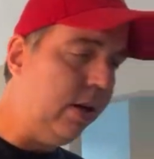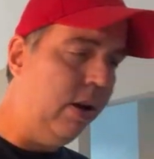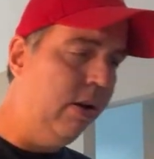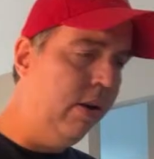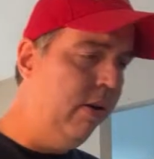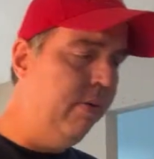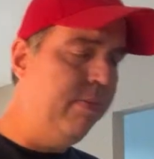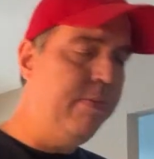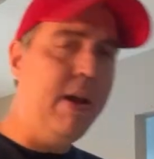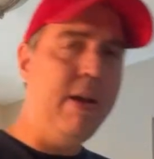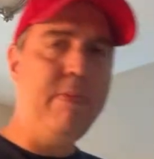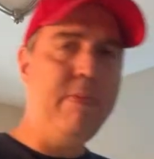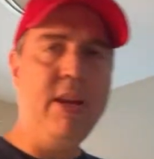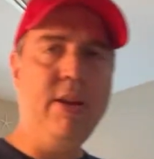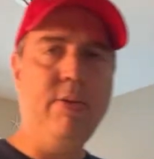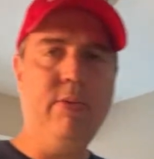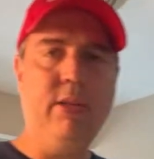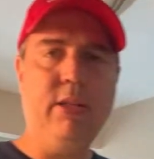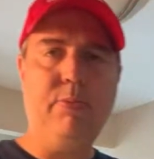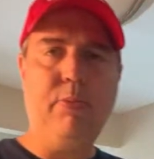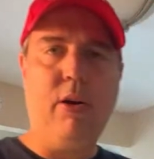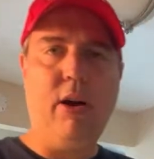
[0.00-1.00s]
Or maybe he
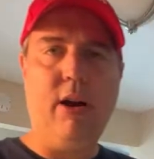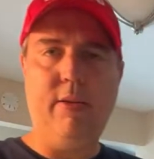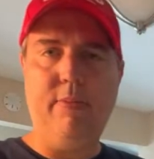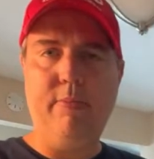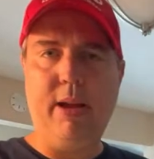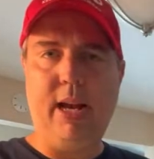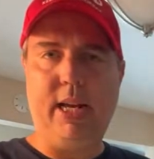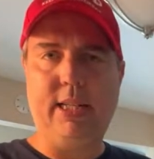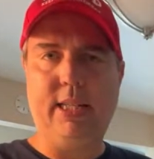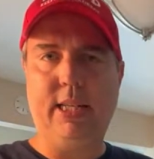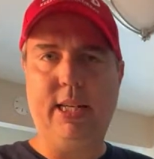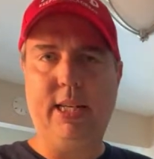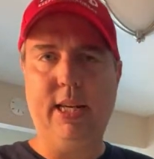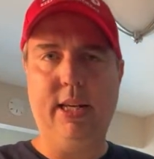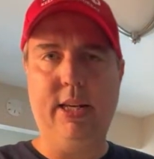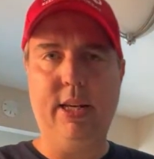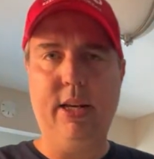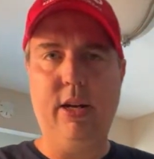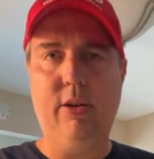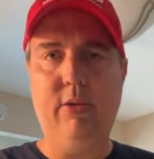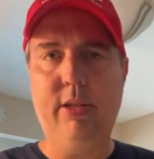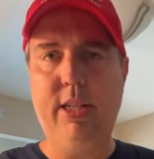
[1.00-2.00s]
was part Mexican,
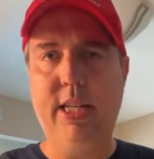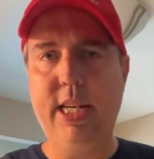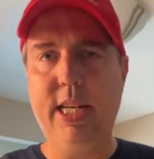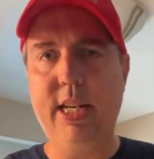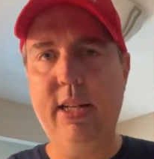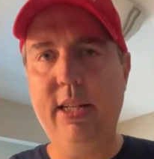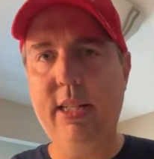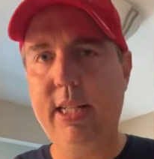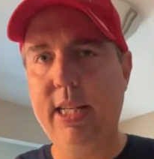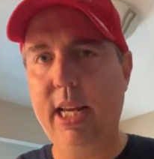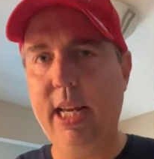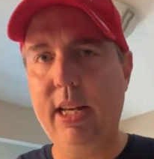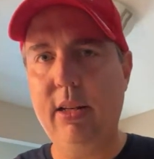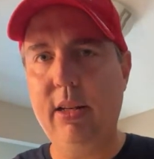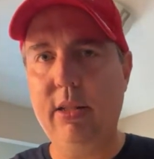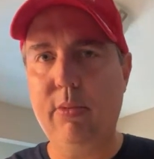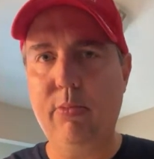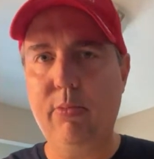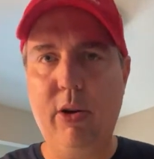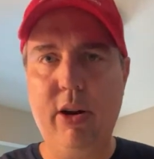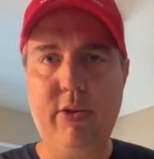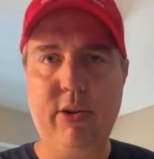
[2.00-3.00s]
Dia de
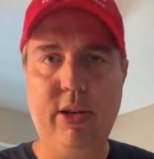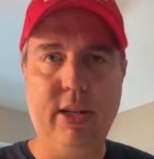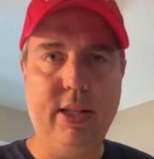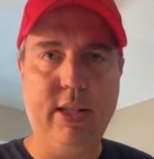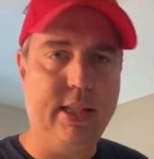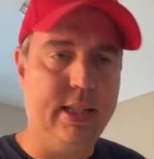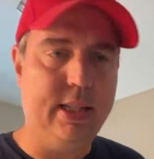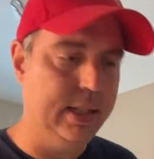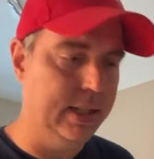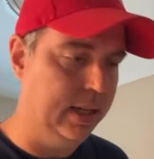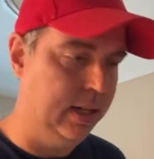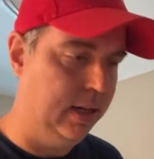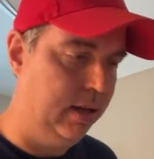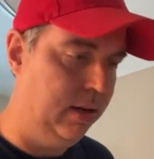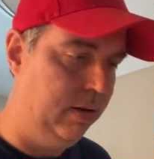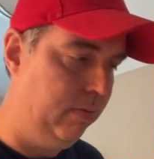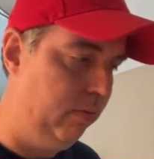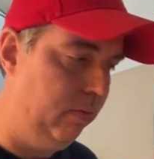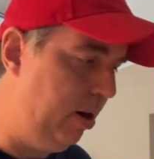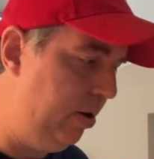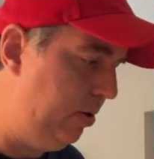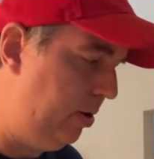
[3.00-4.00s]
los
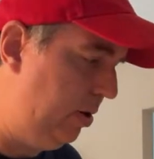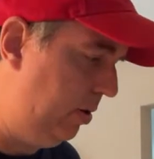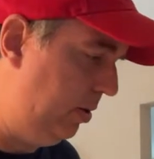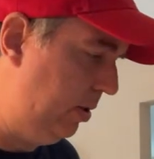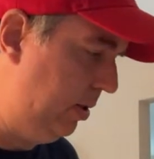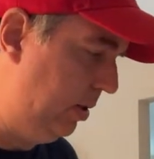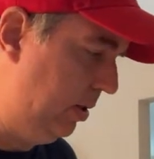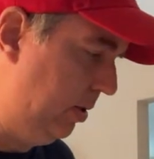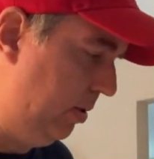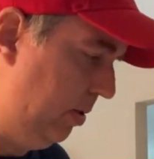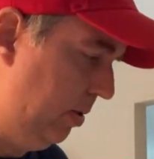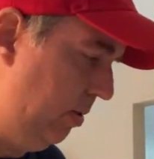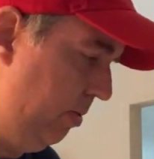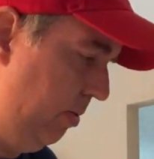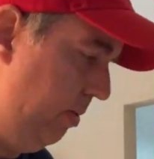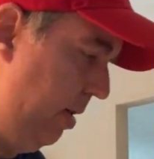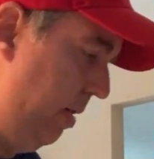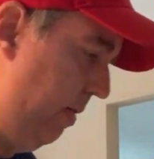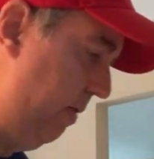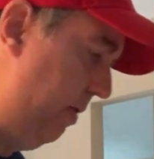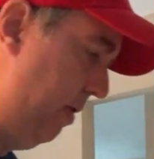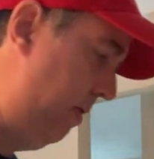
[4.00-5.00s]
Muertos or
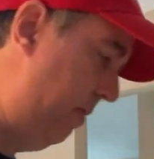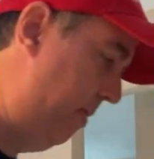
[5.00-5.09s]
whatever.